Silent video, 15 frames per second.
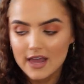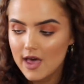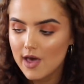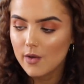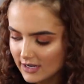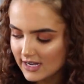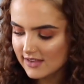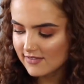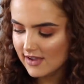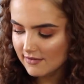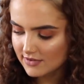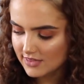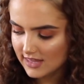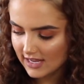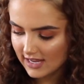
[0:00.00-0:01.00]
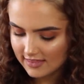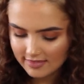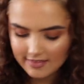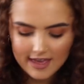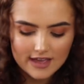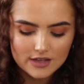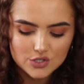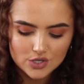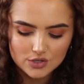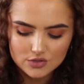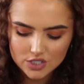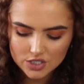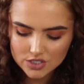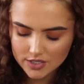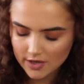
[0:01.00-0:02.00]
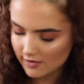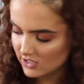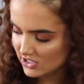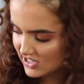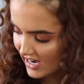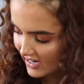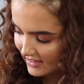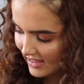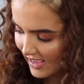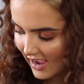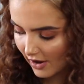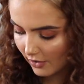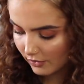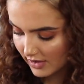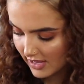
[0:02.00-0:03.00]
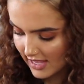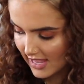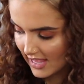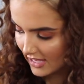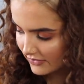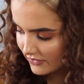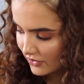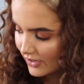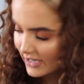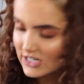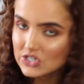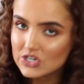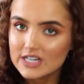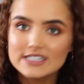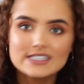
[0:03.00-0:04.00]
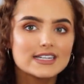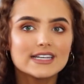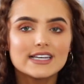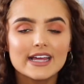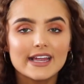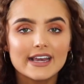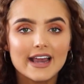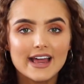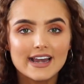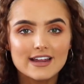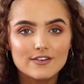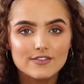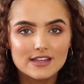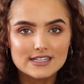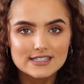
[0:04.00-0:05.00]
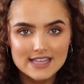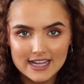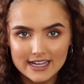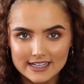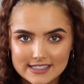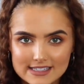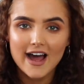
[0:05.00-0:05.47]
I'll leave everything in there, so just go and check that out if you're interested in any of these things.